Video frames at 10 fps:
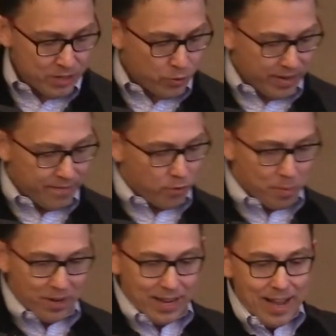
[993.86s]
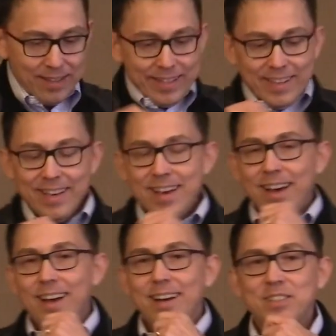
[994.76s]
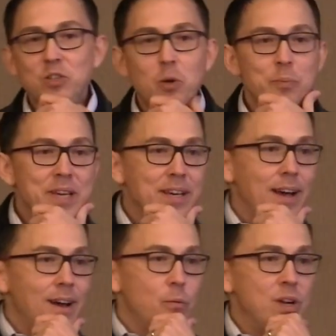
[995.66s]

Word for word: mentor and former colleague, uh, told me uh,